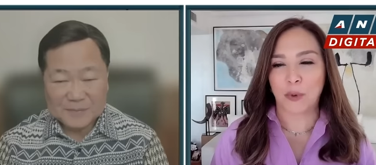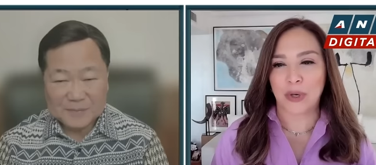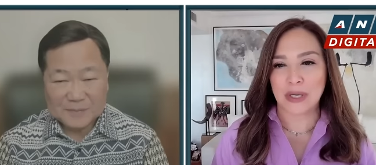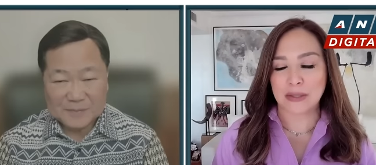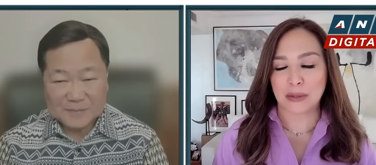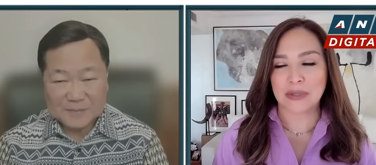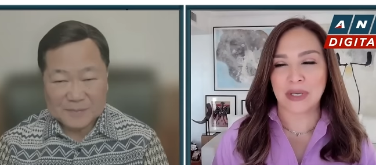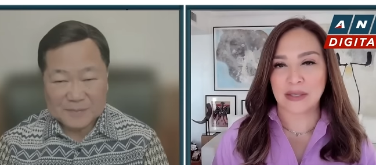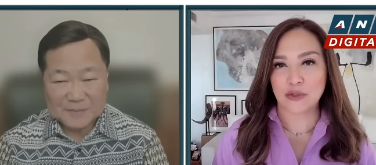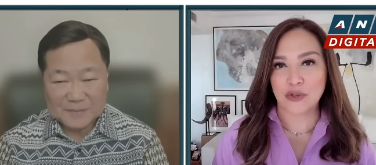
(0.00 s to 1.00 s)
Speaker 1: Court
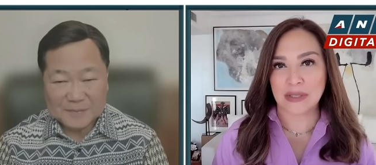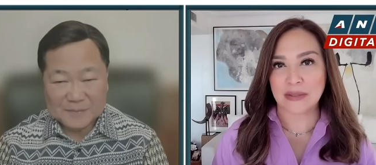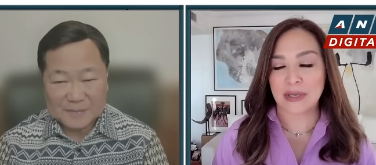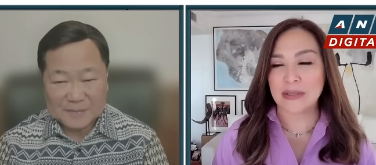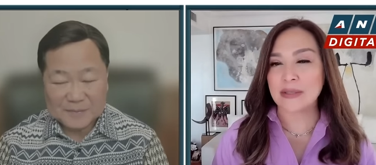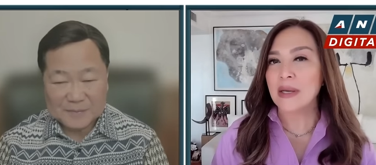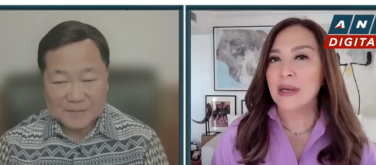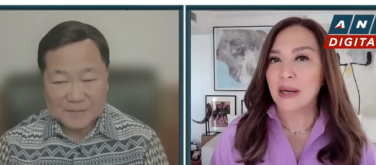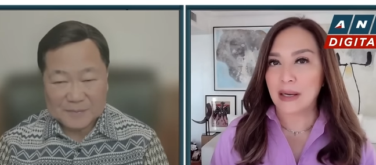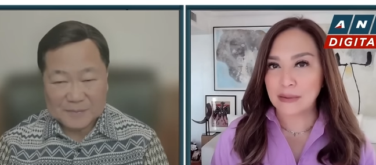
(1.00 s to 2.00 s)
Associate Justice
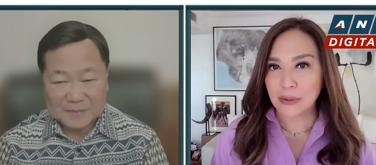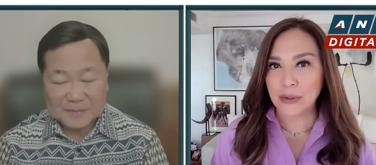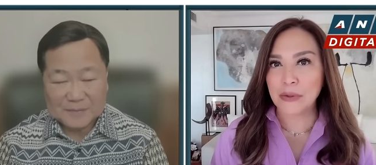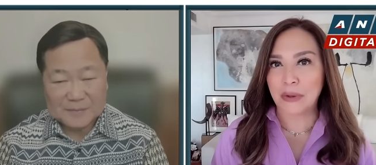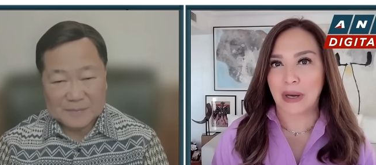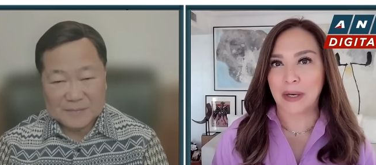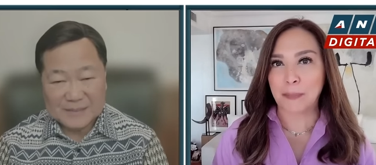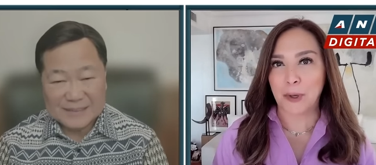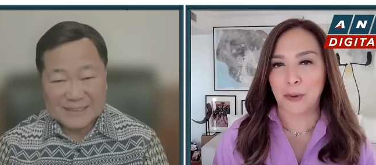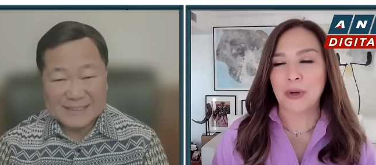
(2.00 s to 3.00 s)
Antonio
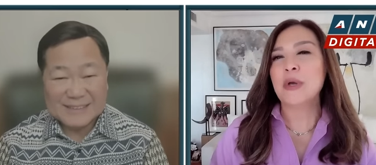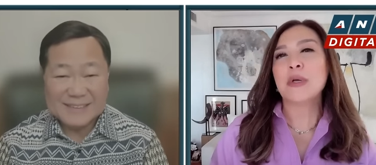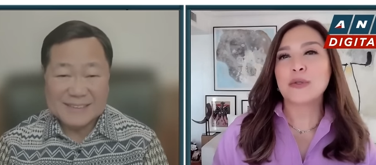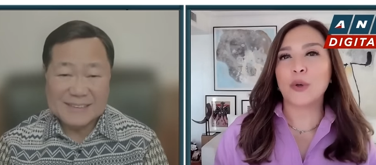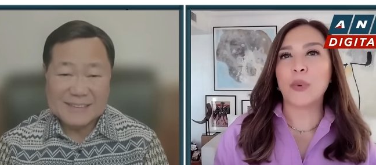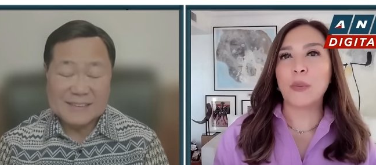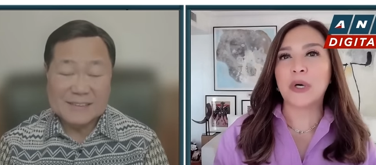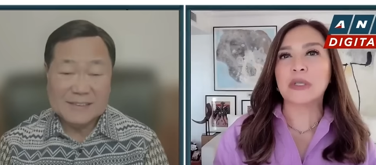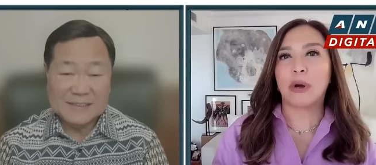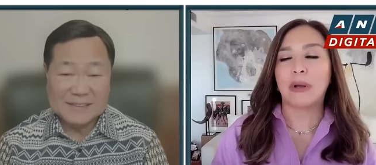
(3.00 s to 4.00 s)
Carpio. So we
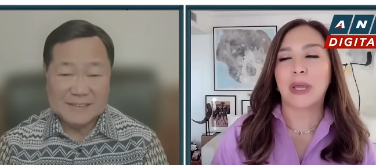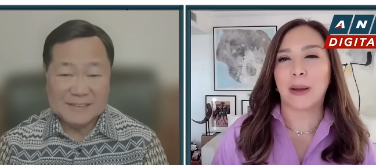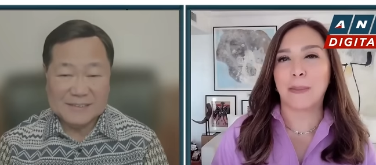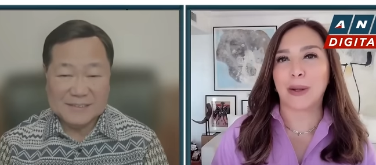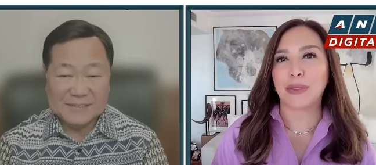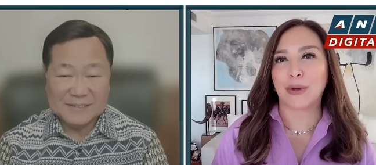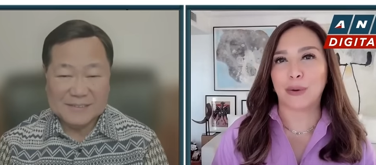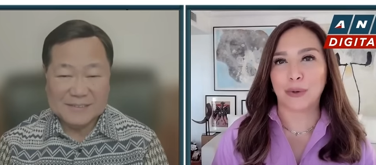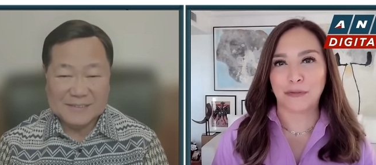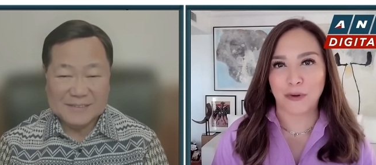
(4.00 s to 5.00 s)
were talking about the
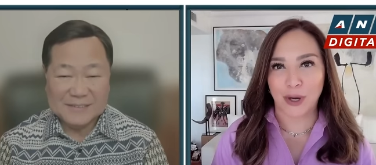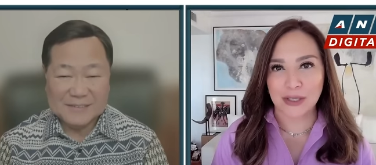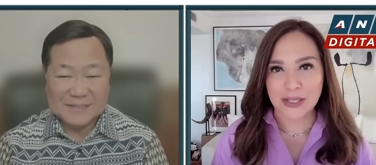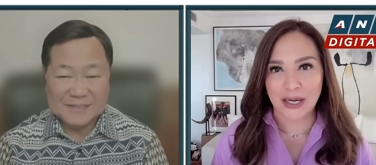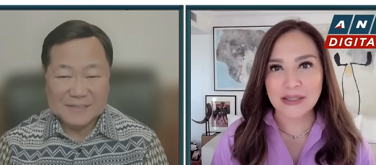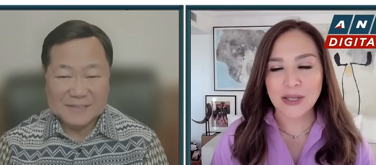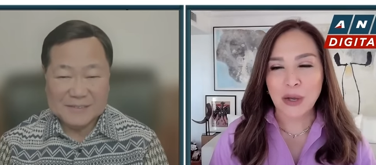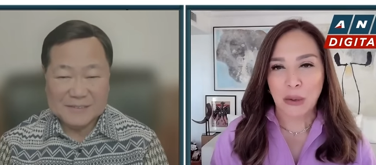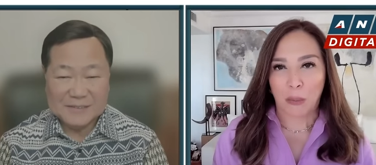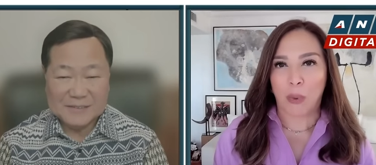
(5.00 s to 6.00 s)
code of conduct,
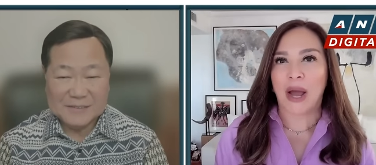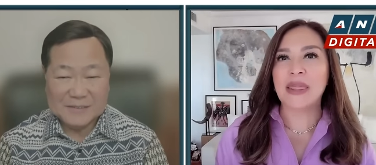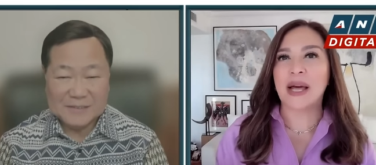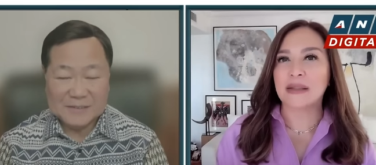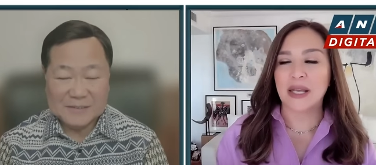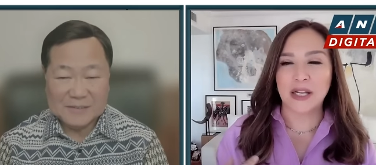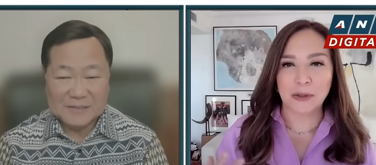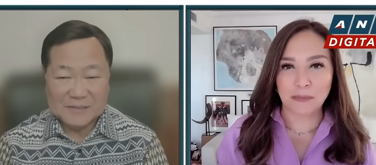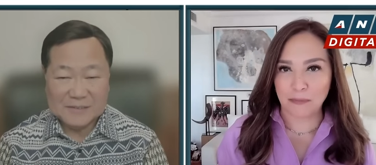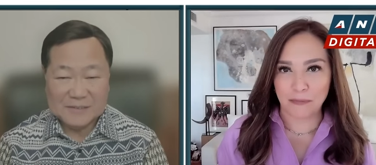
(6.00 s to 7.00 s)
why that
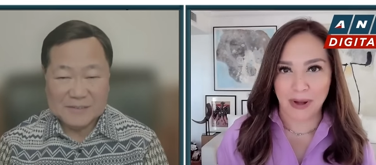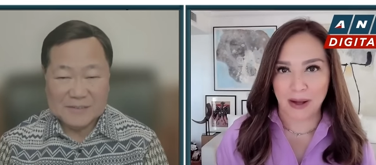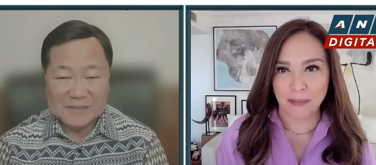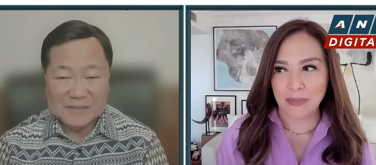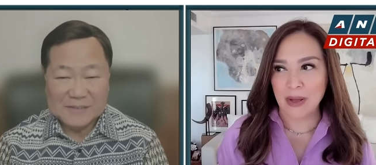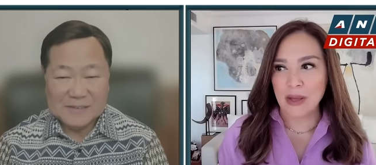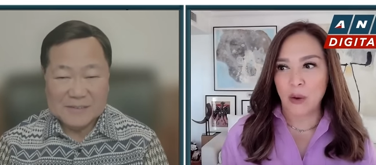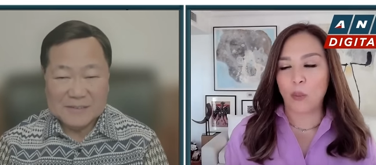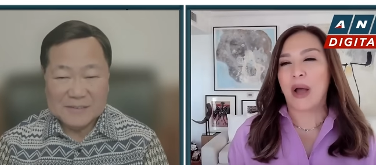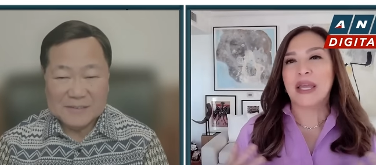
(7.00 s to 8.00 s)
didn't,
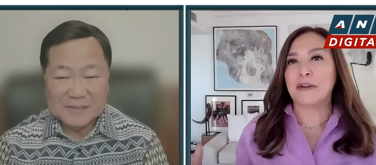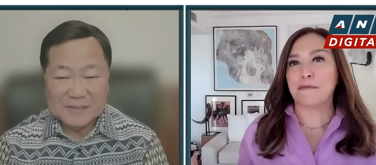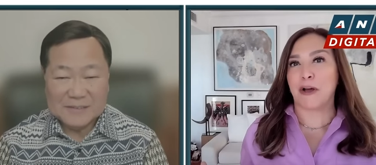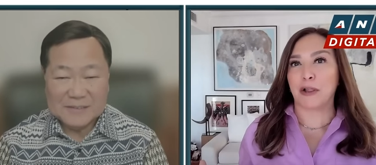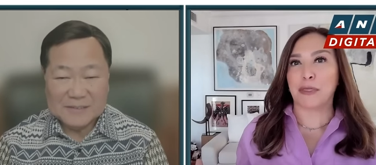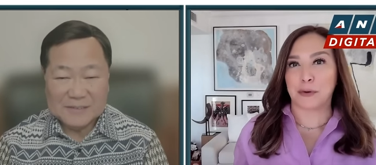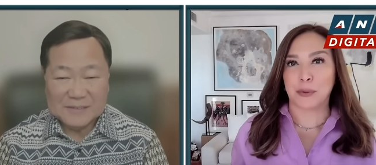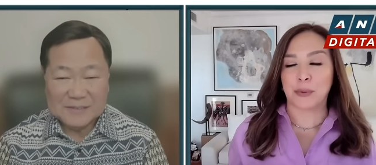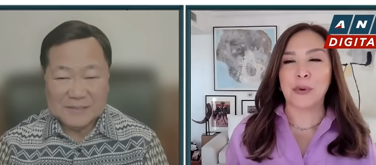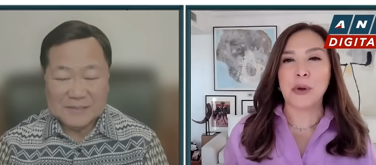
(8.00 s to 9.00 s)
why it fell
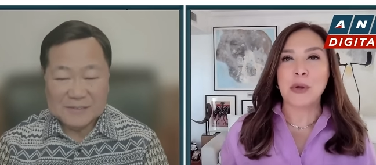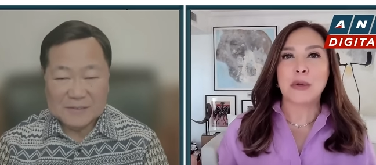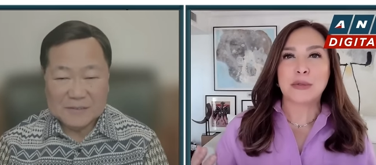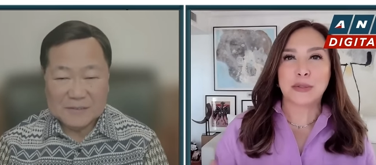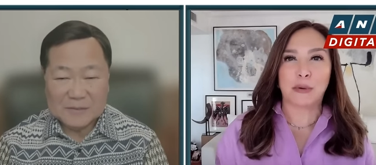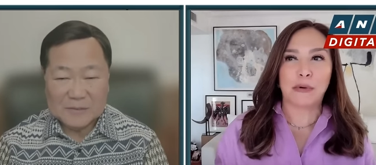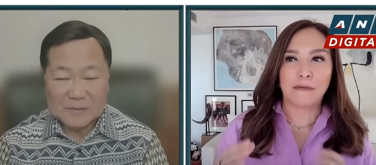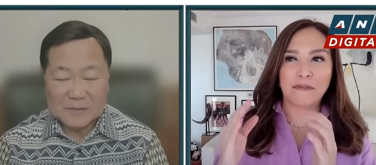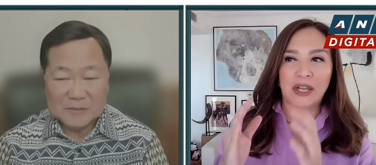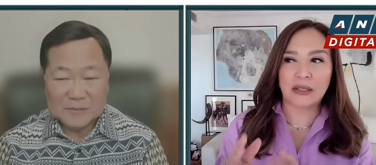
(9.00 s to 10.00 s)
through. So
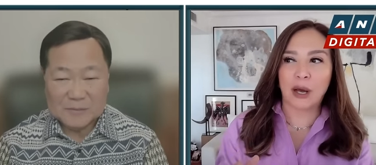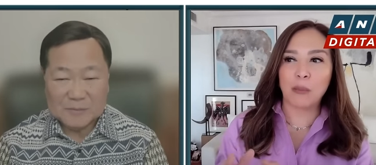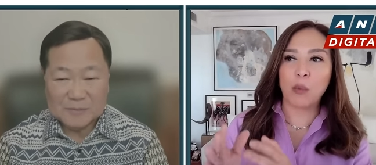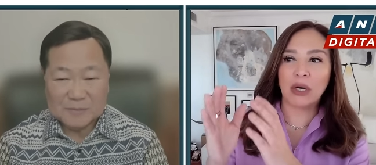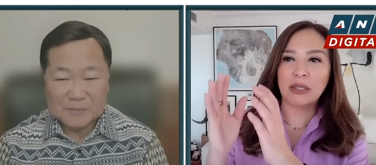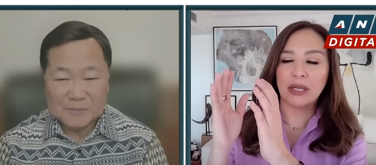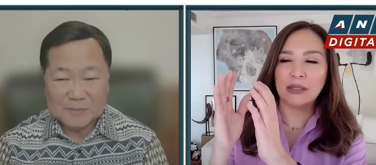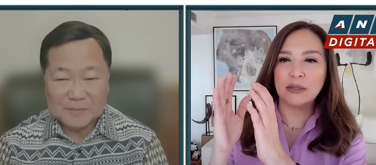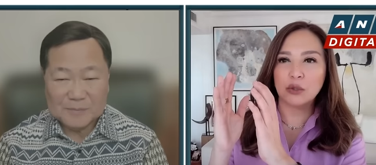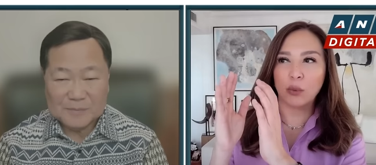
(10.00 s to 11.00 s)
Vietnam wanted
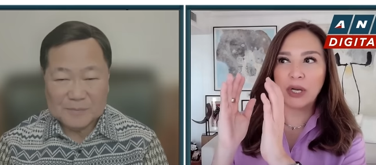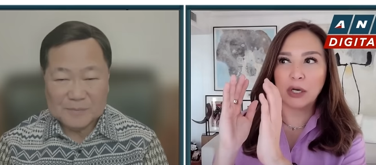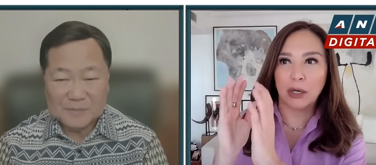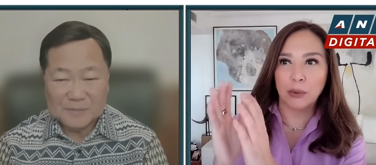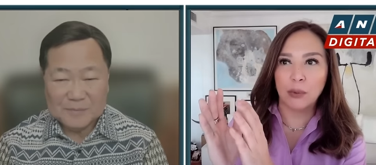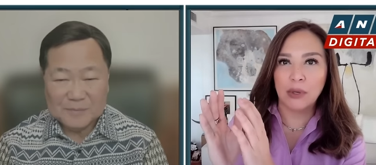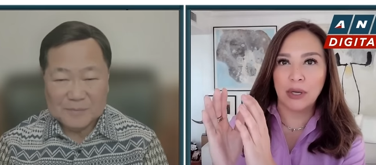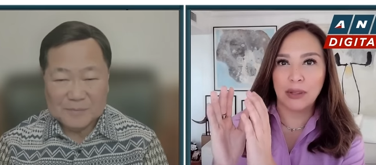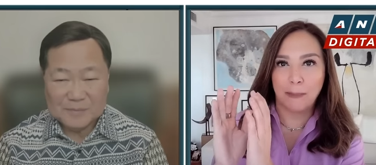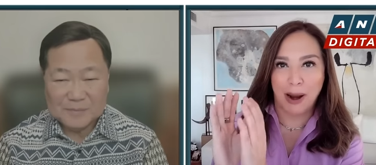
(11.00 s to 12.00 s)
to include
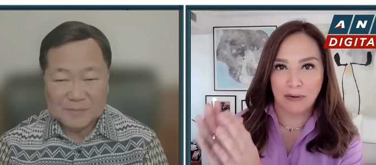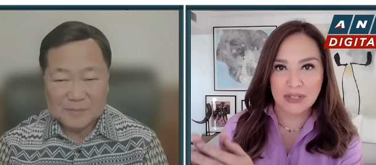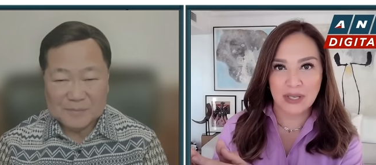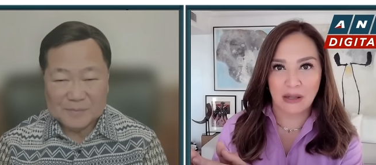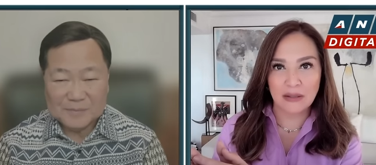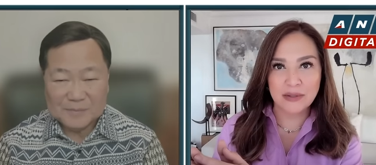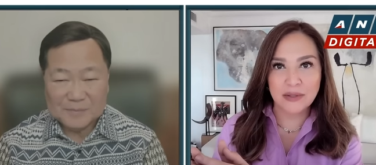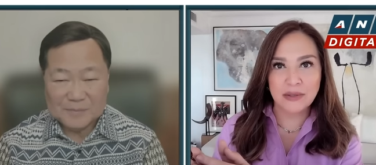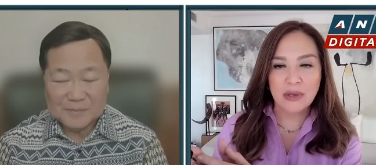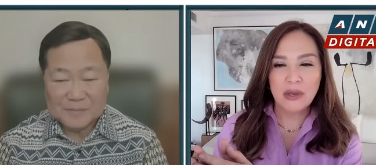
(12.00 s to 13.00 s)
the Paracels,